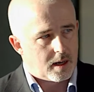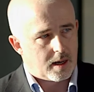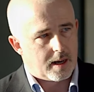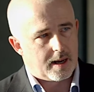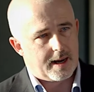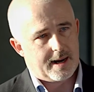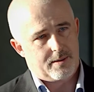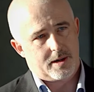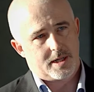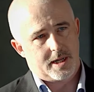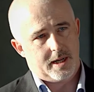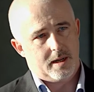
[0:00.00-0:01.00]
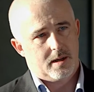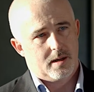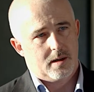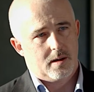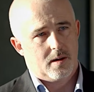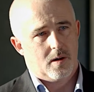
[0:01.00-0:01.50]
clarity
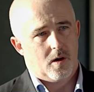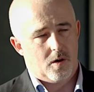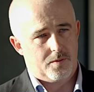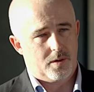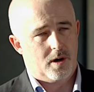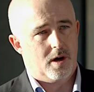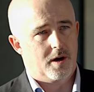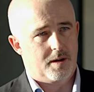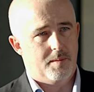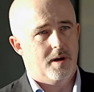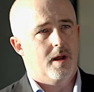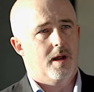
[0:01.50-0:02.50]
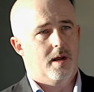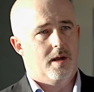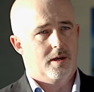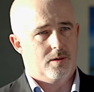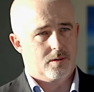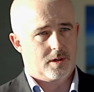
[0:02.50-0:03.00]
of your argument
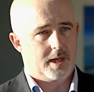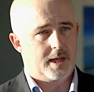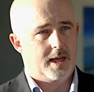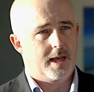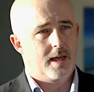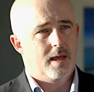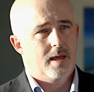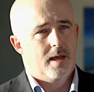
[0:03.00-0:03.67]
and your thinking.